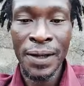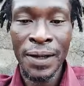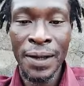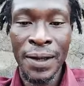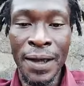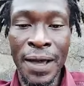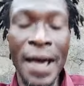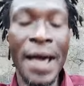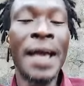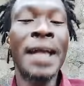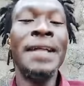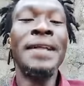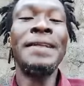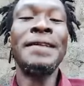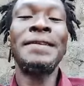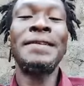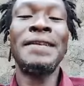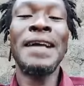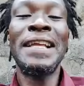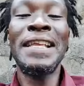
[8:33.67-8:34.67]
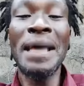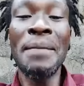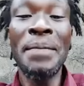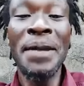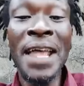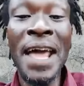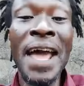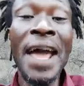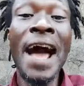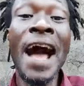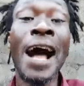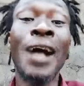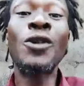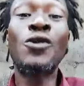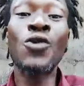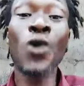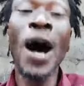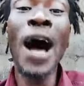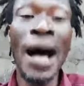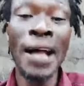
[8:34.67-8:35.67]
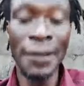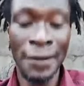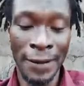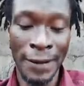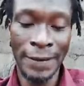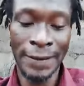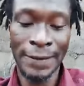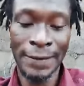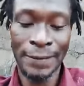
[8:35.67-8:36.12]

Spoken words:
And now then be there hand to hand.